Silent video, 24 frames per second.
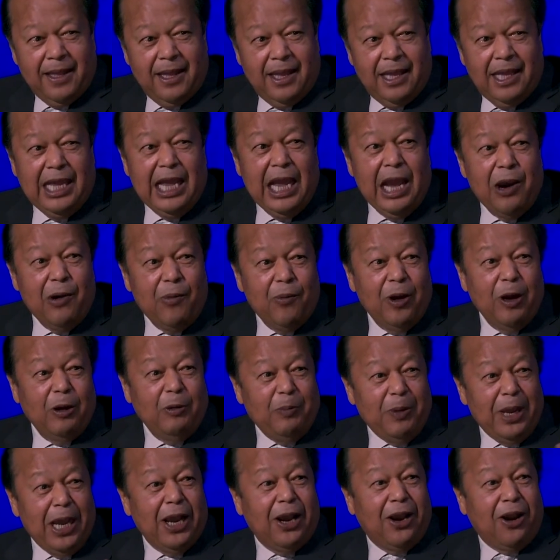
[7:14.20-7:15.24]
You
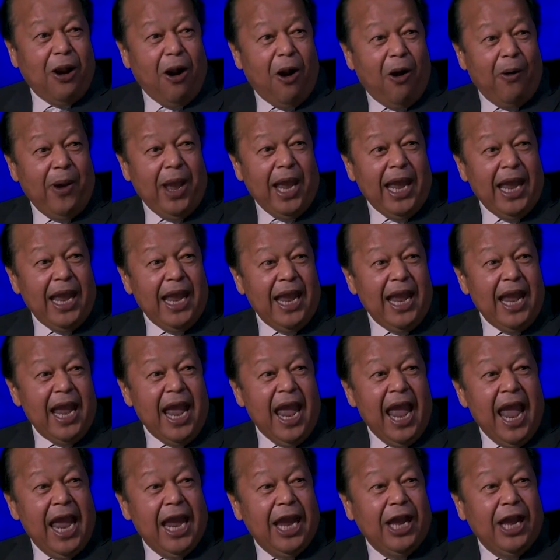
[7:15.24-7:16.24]
would be going